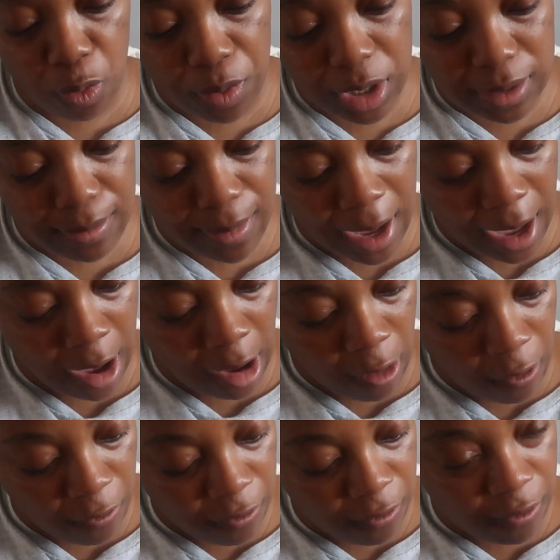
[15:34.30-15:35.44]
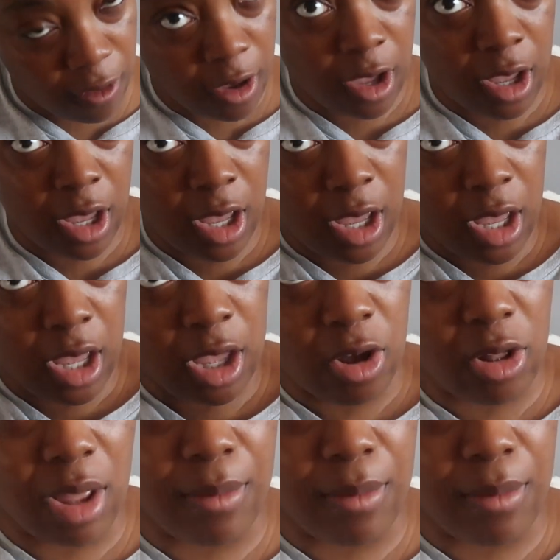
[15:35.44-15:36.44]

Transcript: open his mouth. He'll